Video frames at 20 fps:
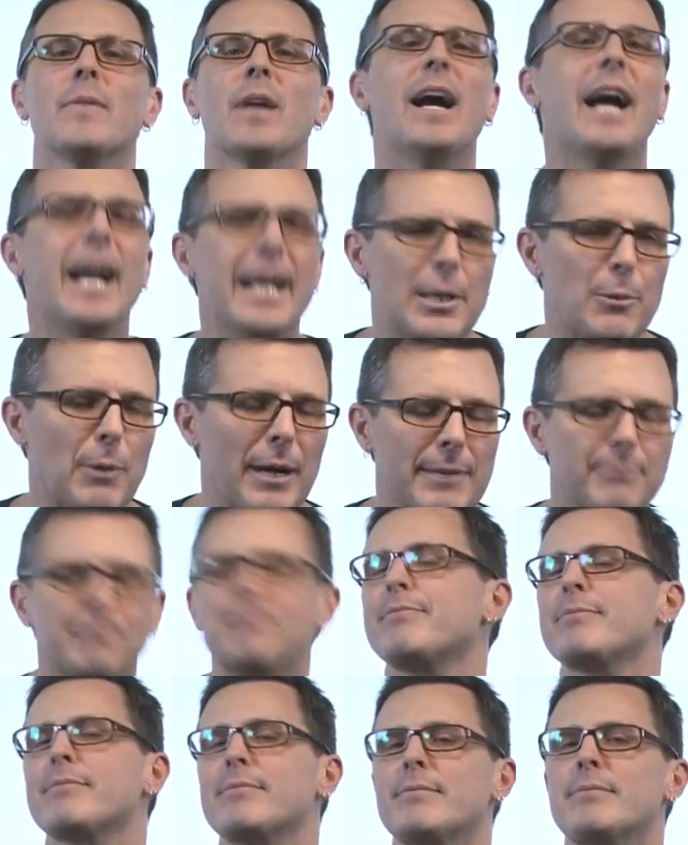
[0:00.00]
Anyway,
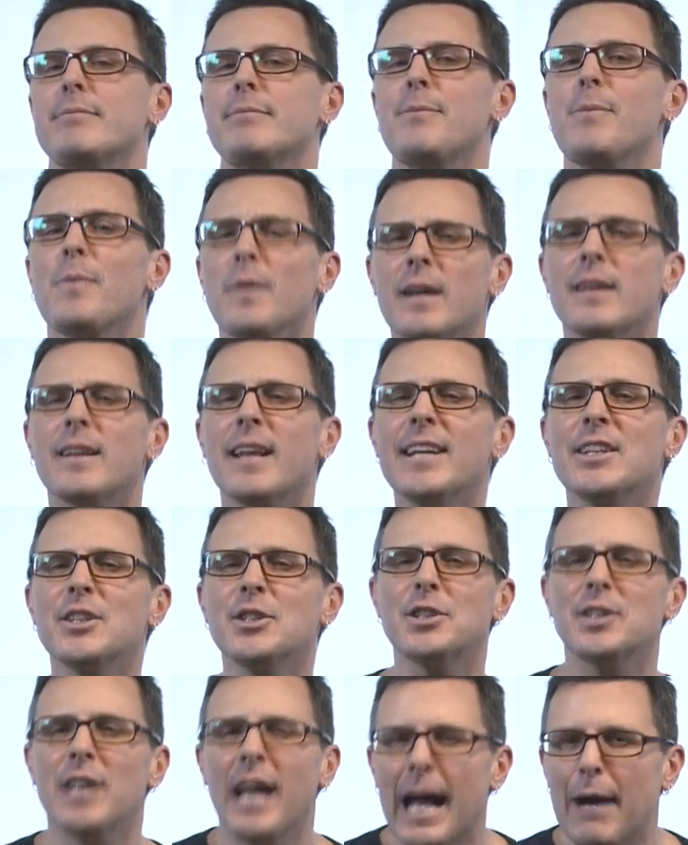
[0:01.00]

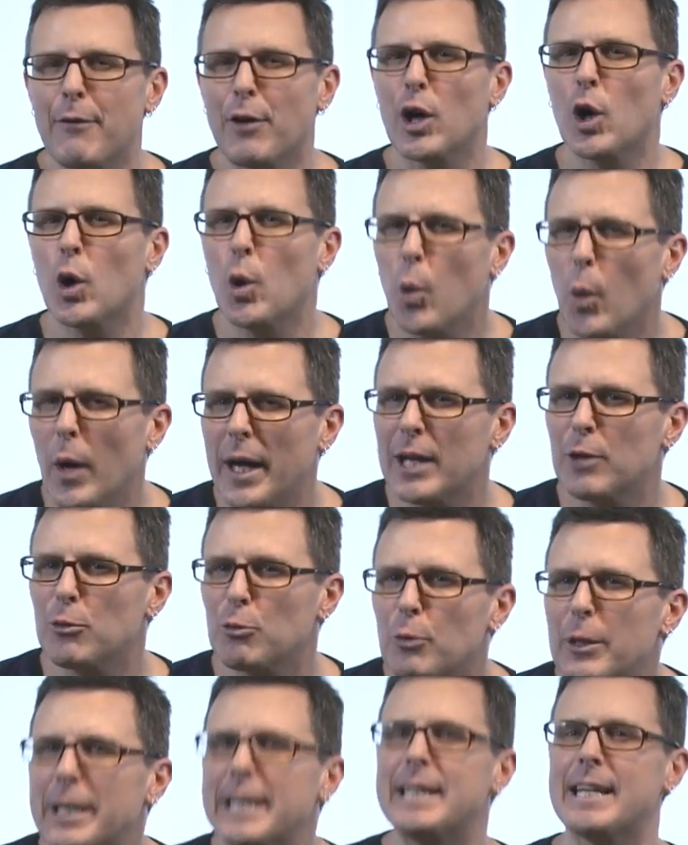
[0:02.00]
let's have a quick
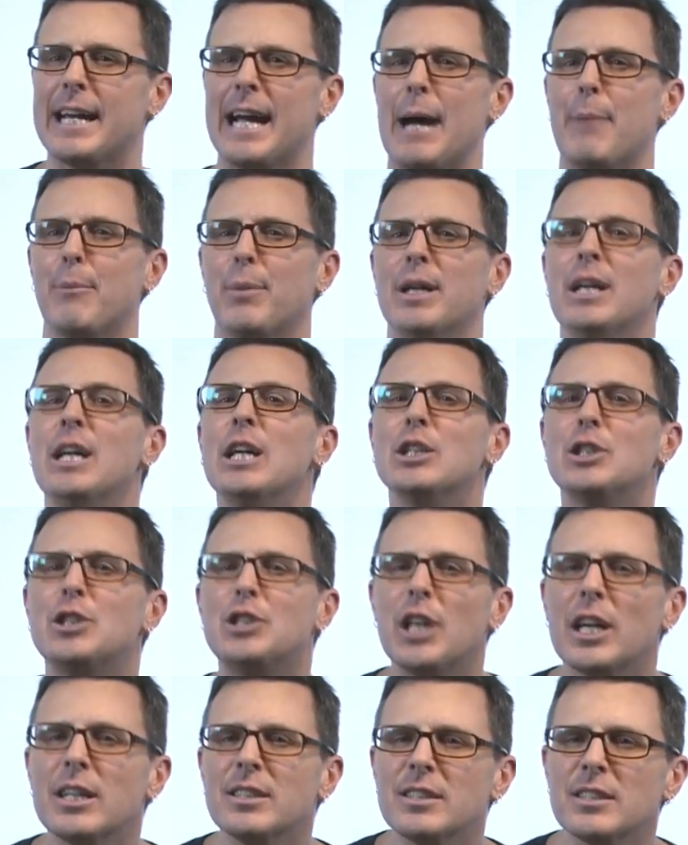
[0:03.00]
recap
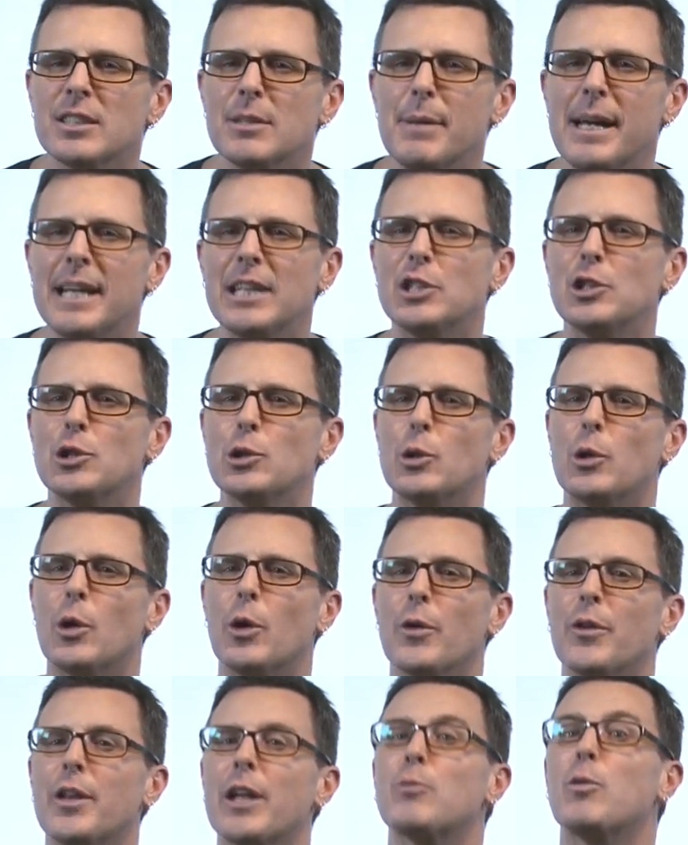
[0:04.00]
just to make
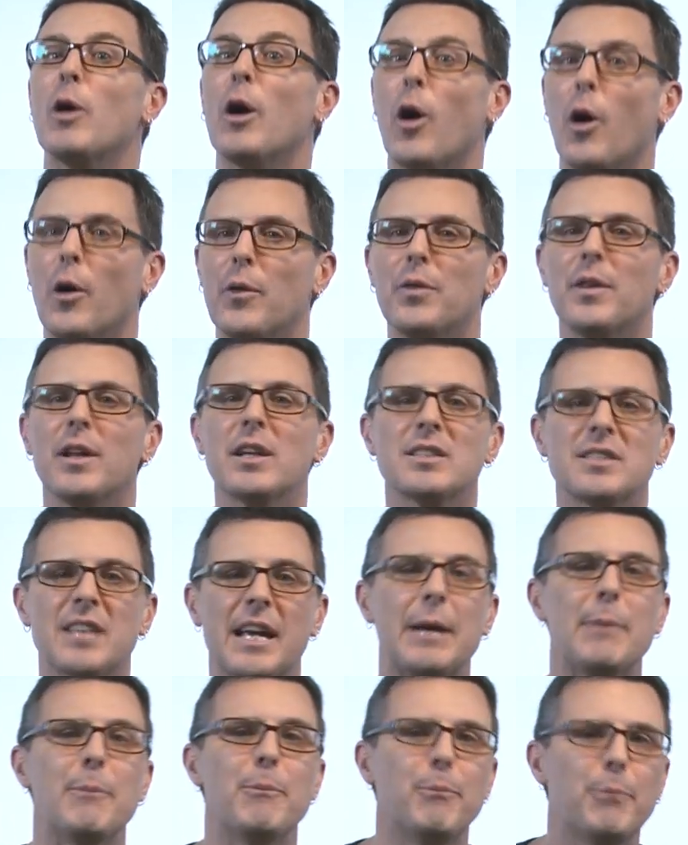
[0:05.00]
sure that we're on the
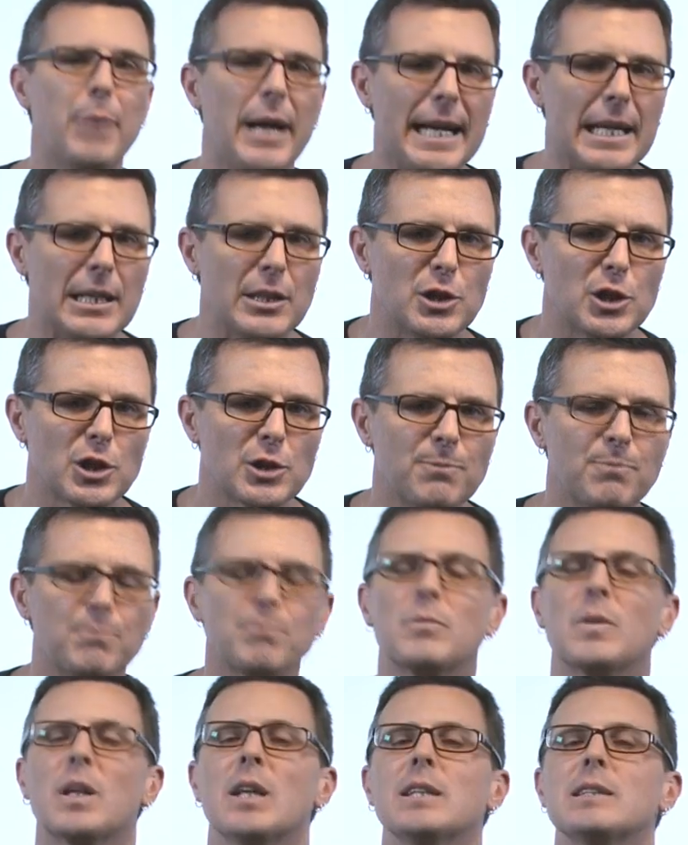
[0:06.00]
same page.
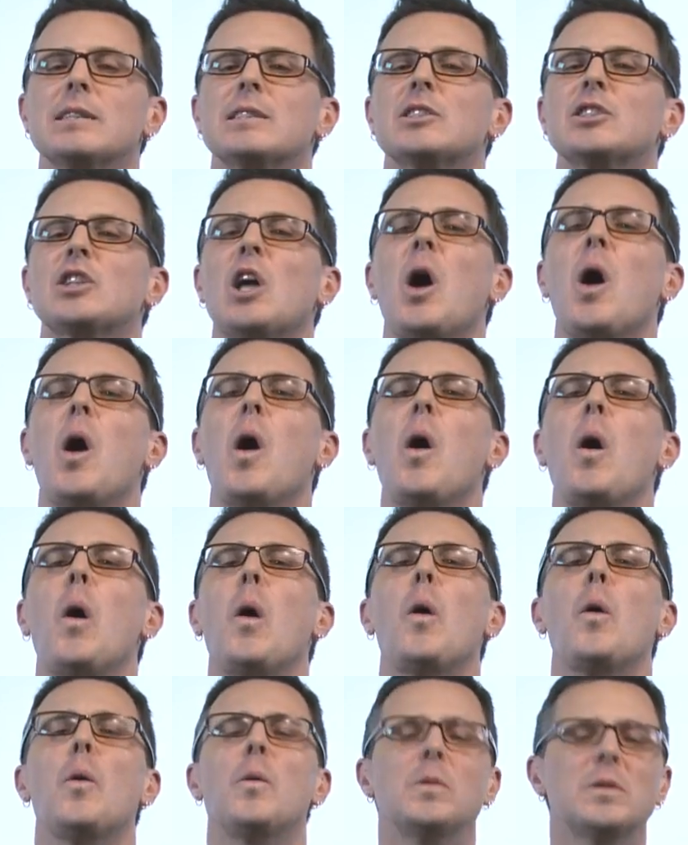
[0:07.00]

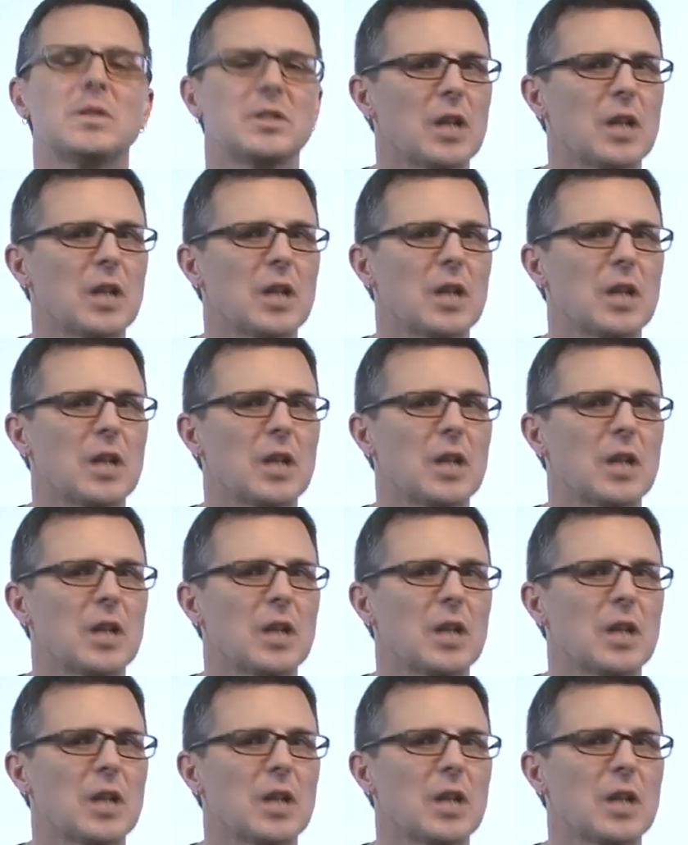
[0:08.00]
So.